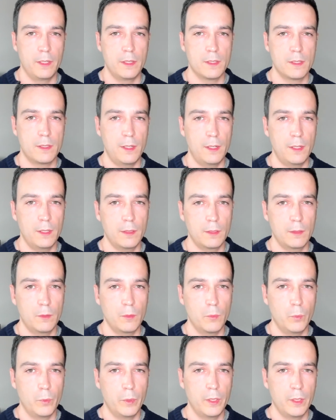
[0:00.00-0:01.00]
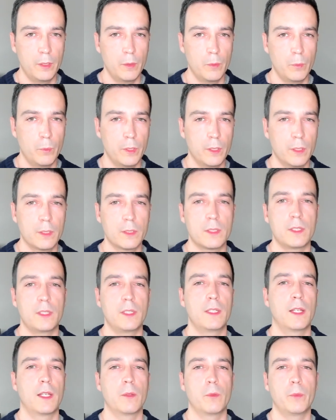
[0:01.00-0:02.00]
Instead, we will
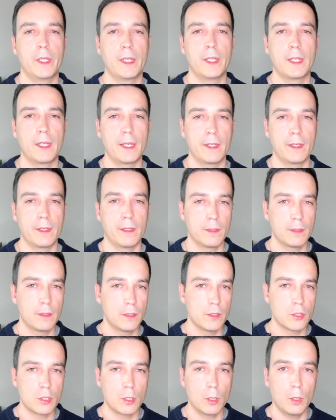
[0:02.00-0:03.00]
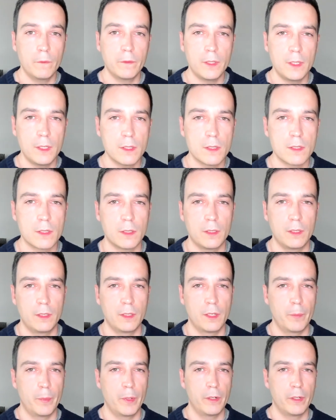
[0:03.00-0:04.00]
see that we can solve this
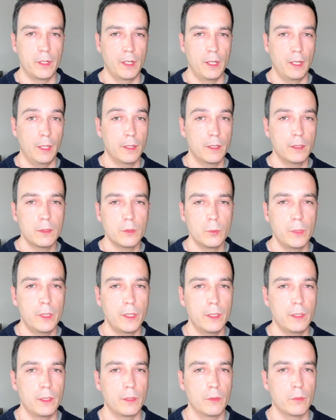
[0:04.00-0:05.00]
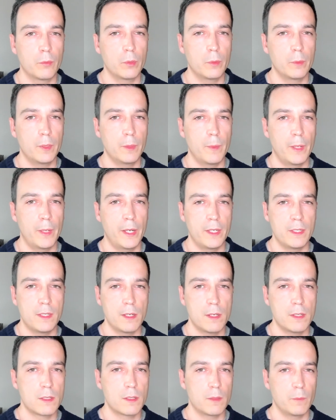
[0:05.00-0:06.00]
in a very elegant way in Ruby by
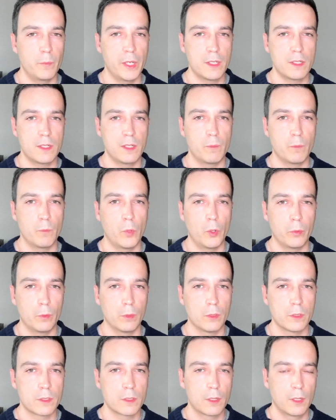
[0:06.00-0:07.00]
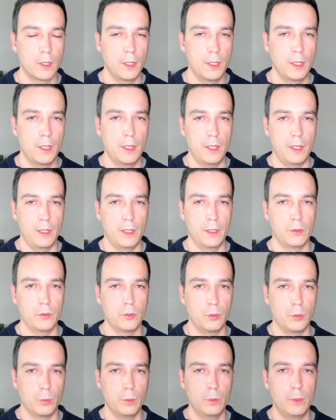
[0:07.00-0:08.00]
just mixing modules.
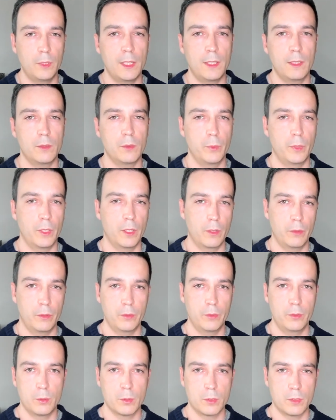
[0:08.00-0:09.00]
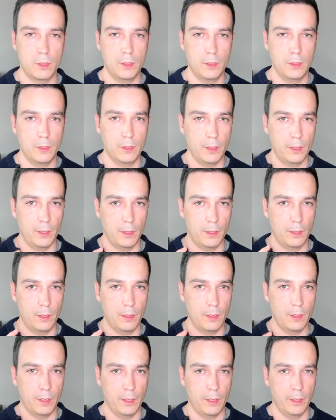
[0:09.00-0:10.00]
And to do that, we are going to see
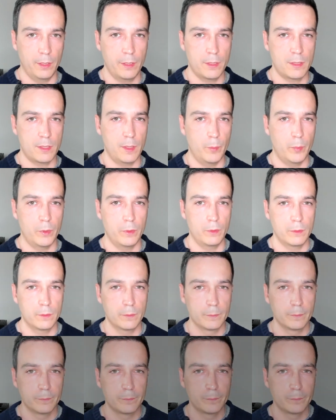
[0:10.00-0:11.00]
an example.